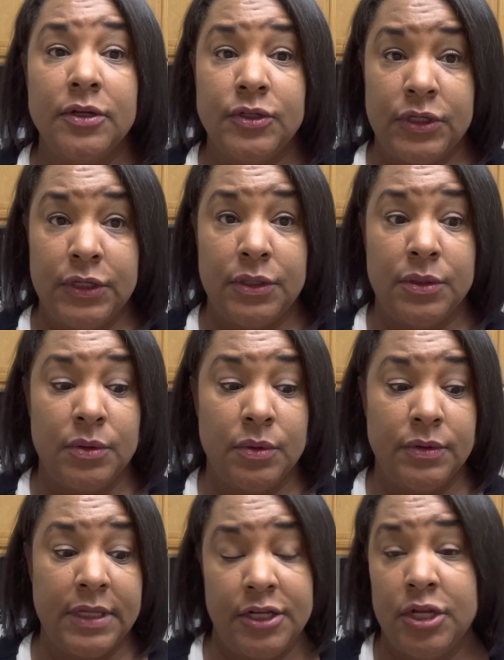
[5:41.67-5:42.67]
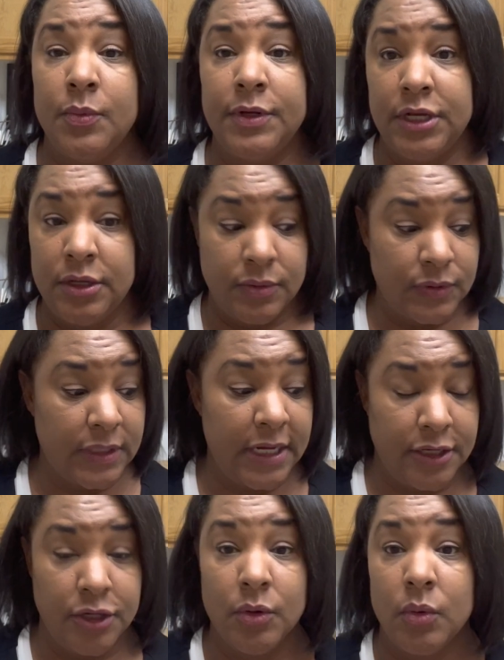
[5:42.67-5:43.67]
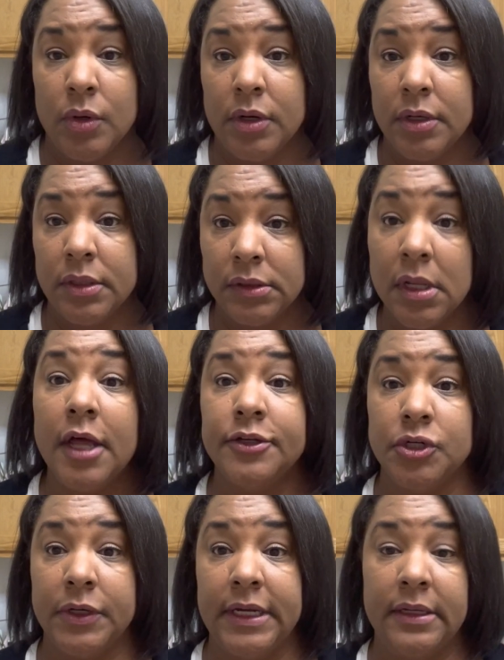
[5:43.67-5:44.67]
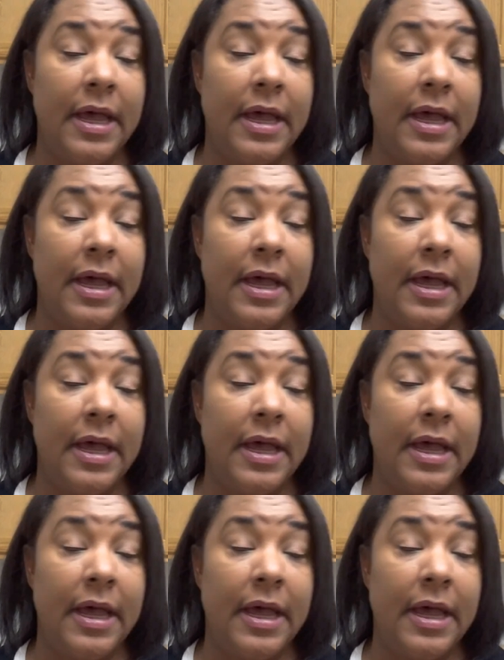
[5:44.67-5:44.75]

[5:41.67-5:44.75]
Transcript: that you would use in your laundry.